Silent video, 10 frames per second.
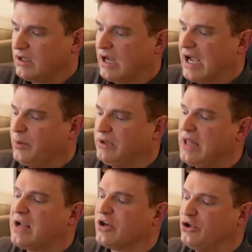I would
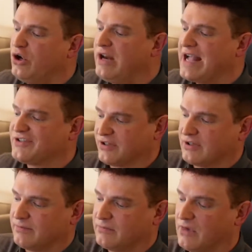like a good
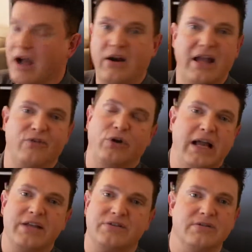answer. Oh, I don't have good
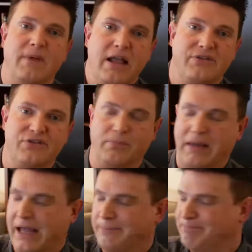answers. My answers are
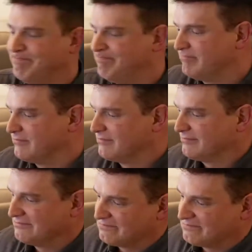bad.
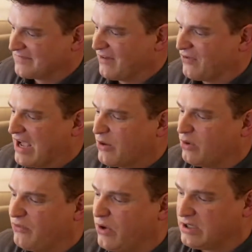For how to
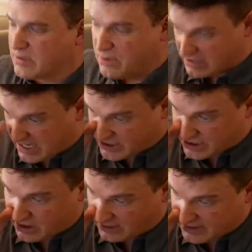avoid
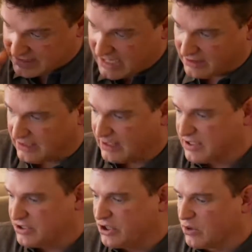communication on the daily. Like
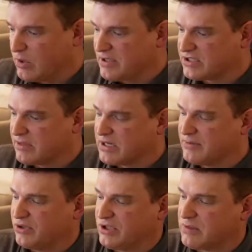these younger women
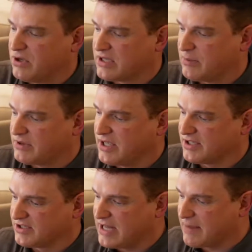sometimes only communicate with things
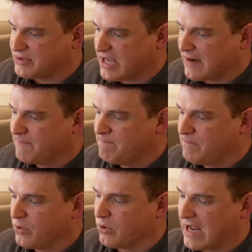like Snapchat
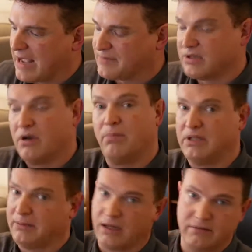or apps. Oh,
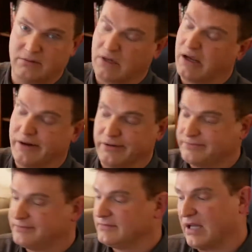believe me, I
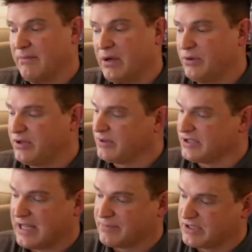know. I'm there with you with the
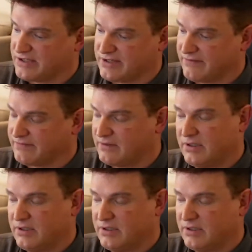Snapchat stuff.